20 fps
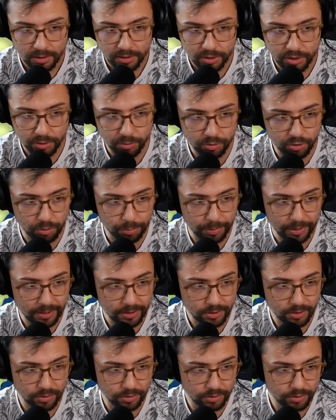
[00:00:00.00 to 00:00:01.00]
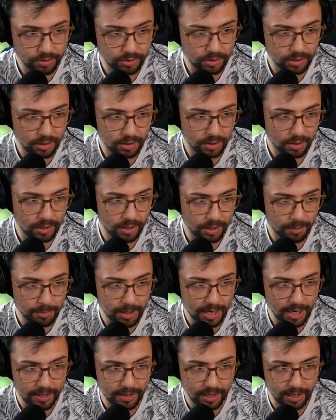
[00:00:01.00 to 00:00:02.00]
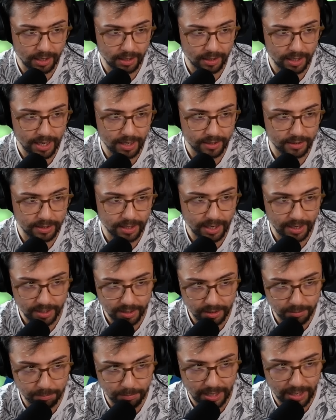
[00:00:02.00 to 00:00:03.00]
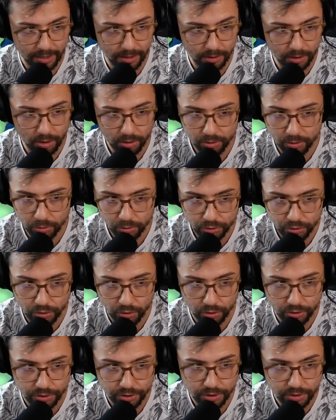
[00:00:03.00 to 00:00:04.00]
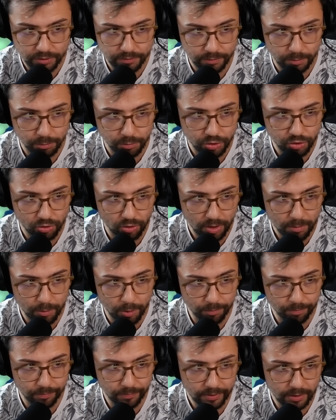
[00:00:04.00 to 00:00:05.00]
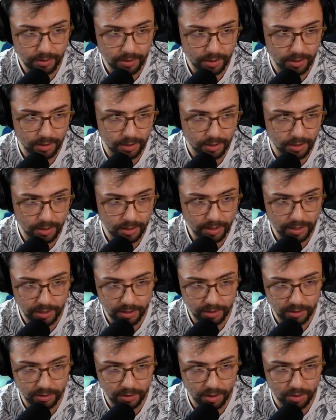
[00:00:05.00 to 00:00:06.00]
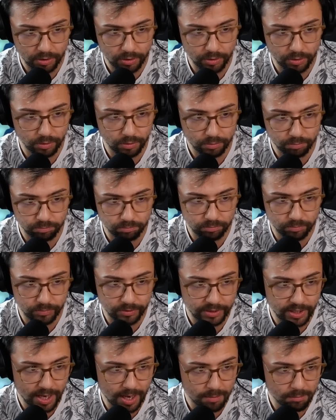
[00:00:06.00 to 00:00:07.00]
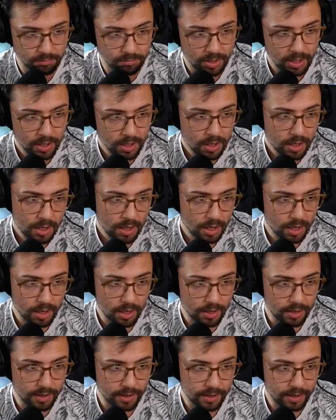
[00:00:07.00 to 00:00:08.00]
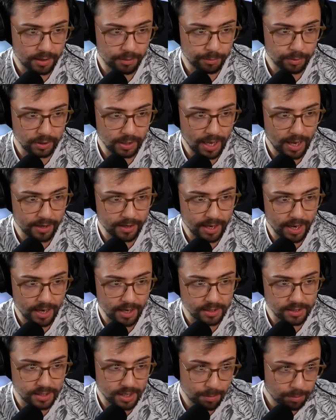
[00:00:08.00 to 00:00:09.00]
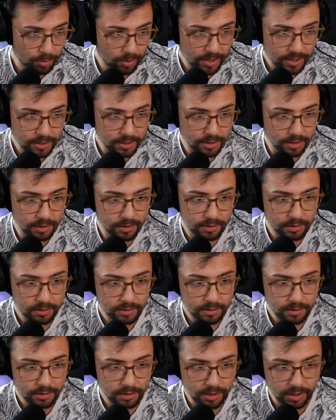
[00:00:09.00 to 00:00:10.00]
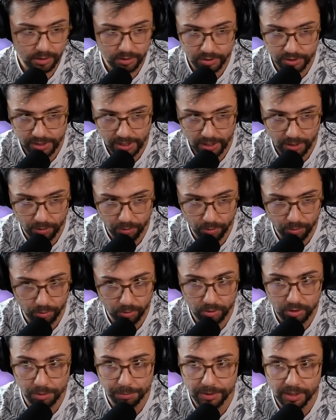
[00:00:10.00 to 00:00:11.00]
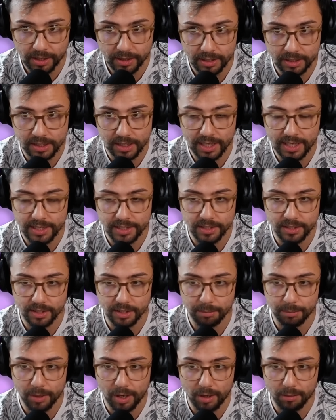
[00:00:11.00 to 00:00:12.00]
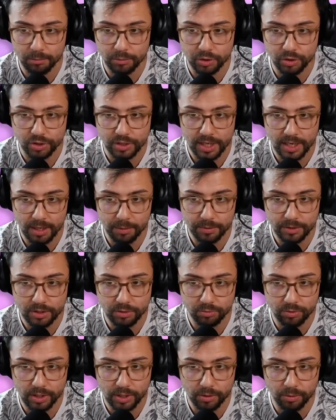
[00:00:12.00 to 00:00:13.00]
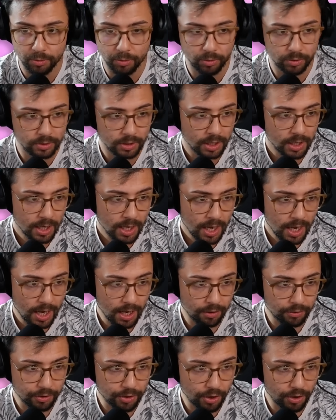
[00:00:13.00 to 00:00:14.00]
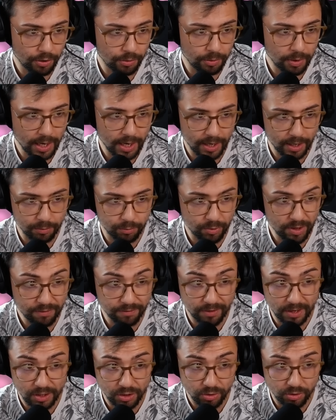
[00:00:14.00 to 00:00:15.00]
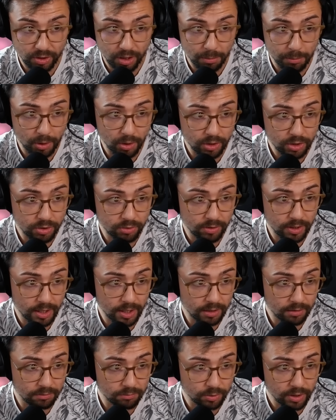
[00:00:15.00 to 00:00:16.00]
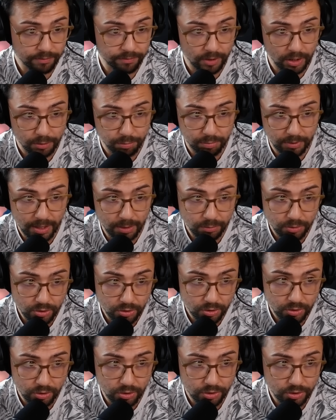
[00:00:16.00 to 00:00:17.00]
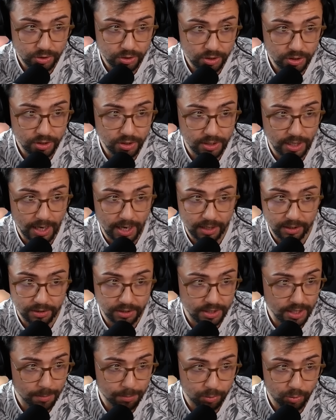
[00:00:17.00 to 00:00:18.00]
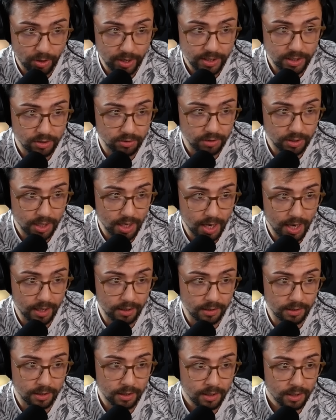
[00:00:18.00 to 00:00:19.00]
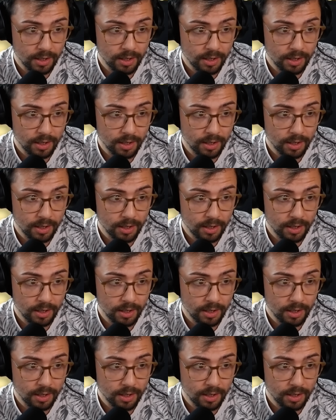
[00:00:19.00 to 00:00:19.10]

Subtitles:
200 pixels, and then I'll add like my lock all sources from Stream Up, lock all them. We'll add a separator. You can see it all coming in this list at the bottom just here, which is really cool. I'll go add refresh audio monitoring, refresh browser sources, add a separator again,